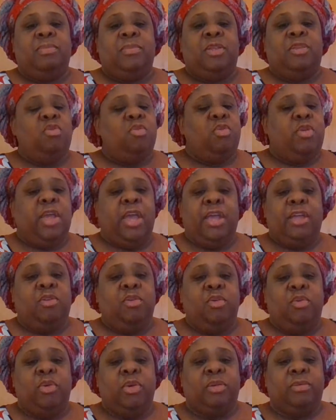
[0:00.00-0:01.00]
You can't
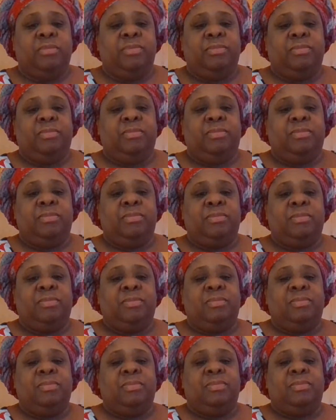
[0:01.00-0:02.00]
do it.
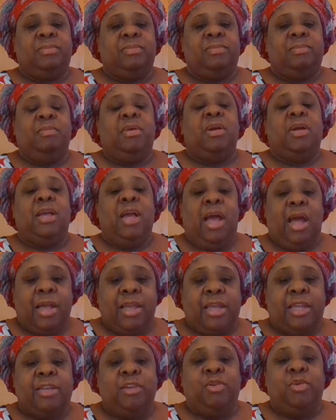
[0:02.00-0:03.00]
But
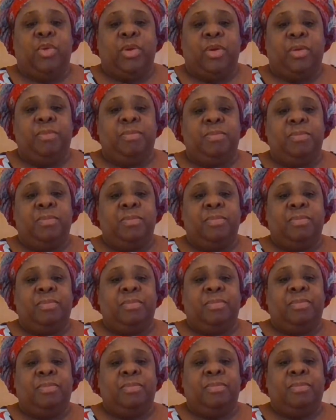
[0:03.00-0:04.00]
God can do it.
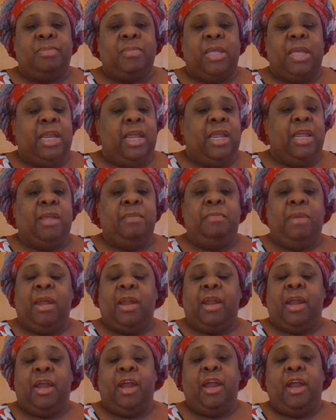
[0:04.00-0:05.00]
It ain't
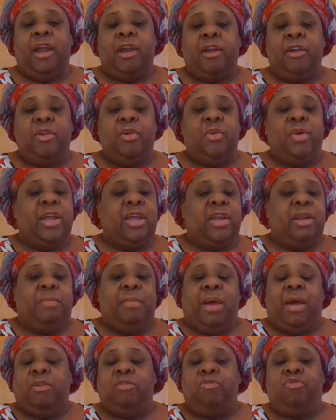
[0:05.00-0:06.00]
about a hairdo, ain't
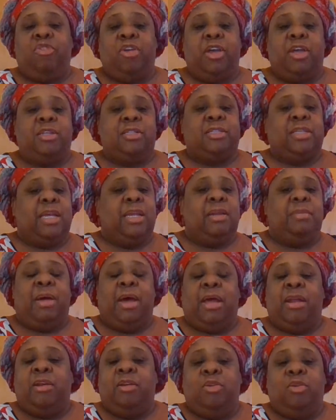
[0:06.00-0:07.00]
about a dress, ain't
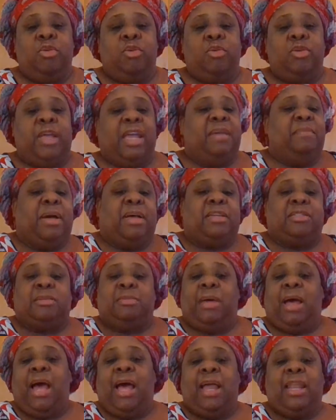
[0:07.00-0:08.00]
about a look, ain't about
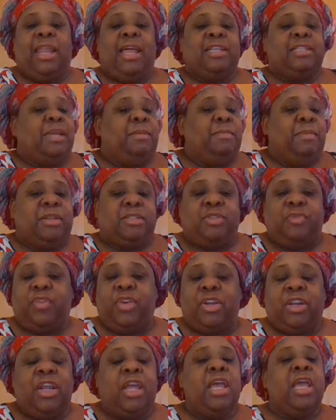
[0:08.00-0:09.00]
some eyelashes, ain't about some
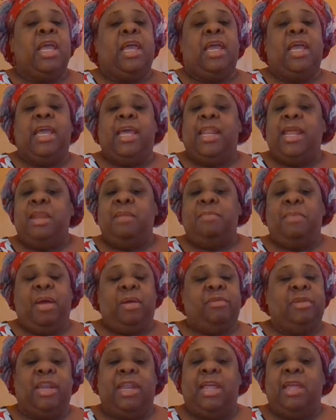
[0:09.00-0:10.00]
finger. It ain't
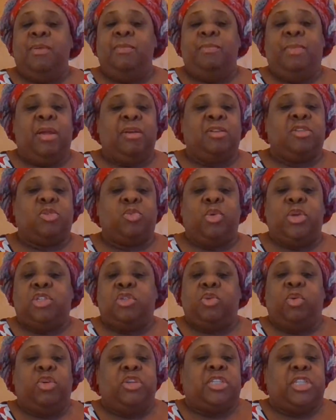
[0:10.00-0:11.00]
about that. Ain't about a
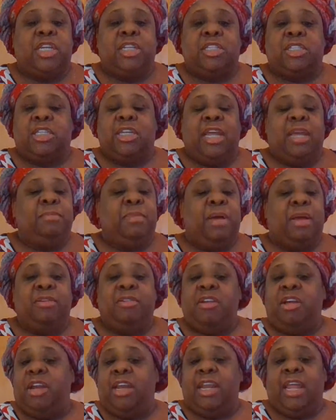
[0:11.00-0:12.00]
switch or a titch. It ain't about
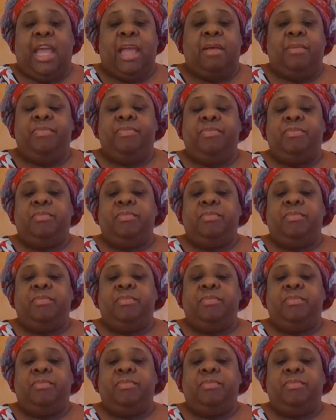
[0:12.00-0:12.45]
none of that.